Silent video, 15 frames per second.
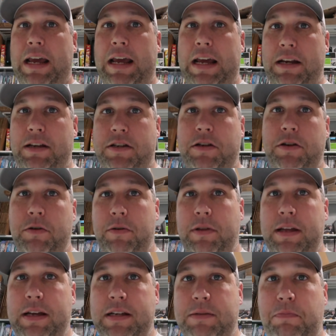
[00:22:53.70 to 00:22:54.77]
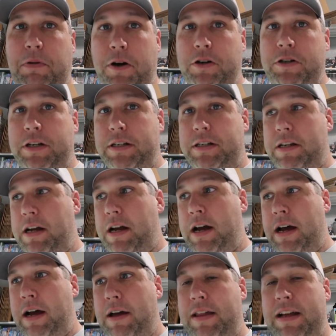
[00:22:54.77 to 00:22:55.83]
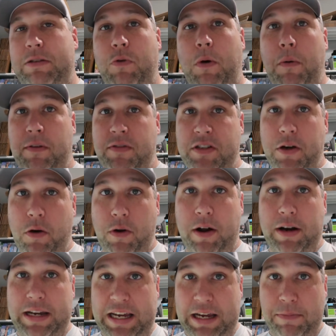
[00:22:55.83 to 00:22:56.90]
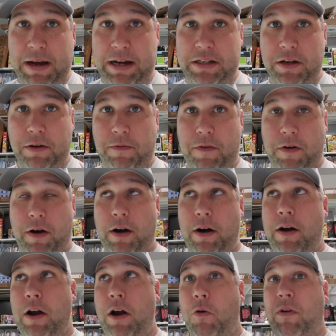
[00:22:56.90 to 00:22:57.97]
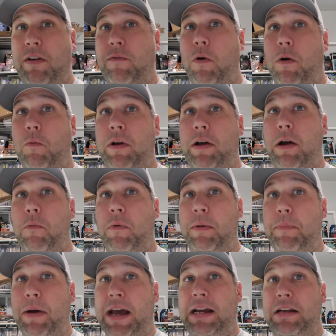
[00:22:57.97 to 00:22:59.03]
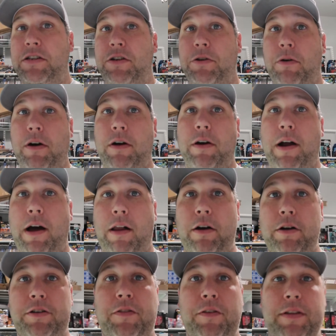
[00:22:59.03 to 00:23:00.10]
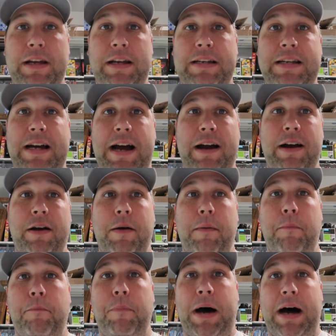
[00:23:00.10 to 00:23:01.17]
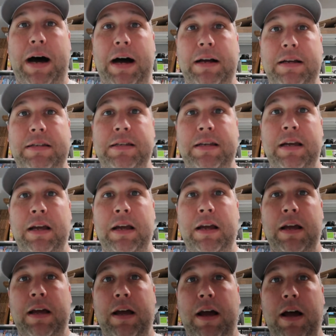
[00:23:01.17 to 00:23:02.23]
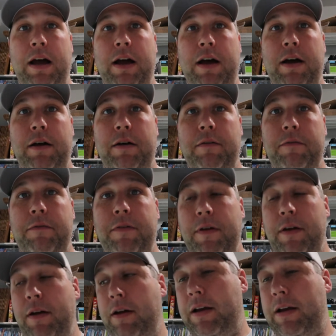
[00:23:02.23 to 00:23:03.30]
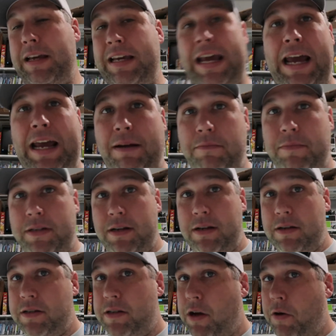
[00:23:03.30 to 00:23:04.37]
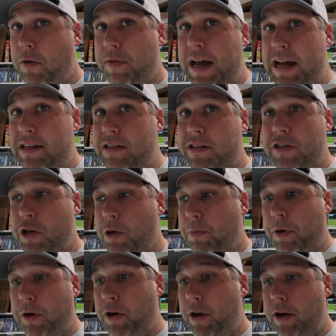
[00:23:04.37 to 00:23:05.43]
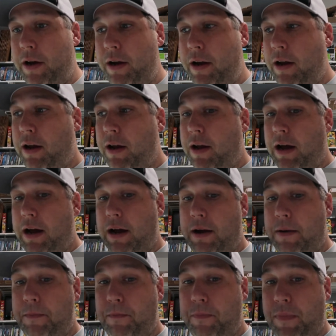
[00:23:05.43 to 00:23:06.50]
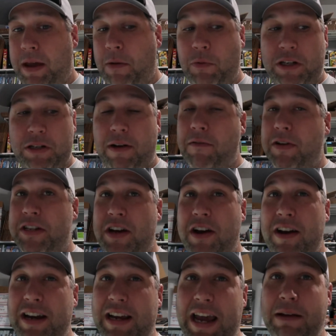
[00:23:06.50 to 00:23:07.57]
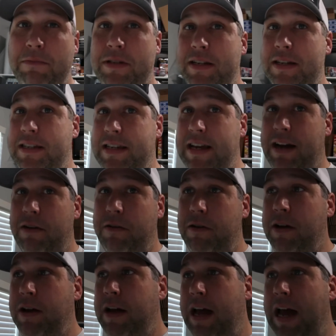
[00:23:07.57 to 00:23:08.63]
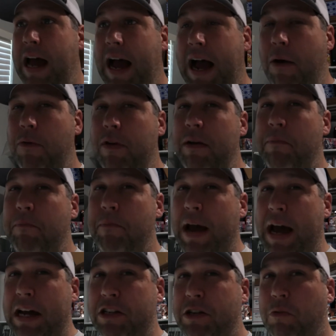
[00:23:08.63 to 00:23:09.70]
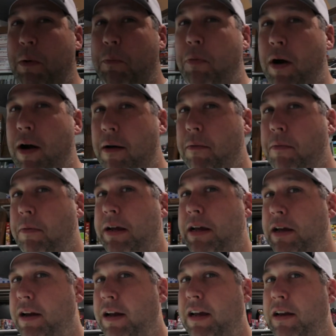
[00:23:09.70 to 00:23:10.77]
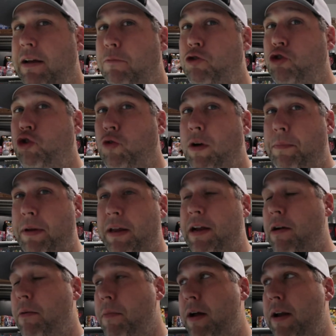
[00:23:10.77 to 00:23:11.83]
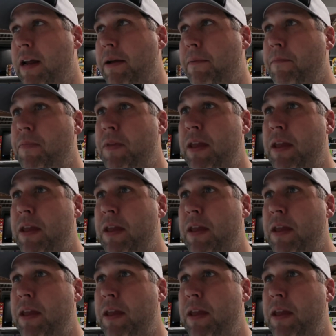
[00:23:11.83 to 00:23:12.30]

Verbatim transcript: into this purchase. Uh, that's what we've sold on eBay so far. We went, we we paid two hundred dollars for the entire box of games, so that's super good. Um, and we still have a ton of games to sell. I would imagine we're probably going to end up tripling our money,